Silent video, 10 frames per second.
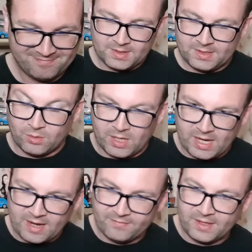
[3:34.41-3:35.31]
So I
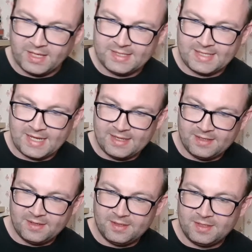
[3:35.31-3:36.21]
have the
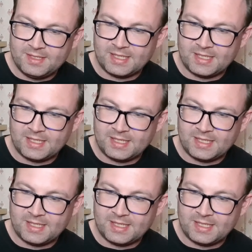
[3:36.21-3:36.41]
standard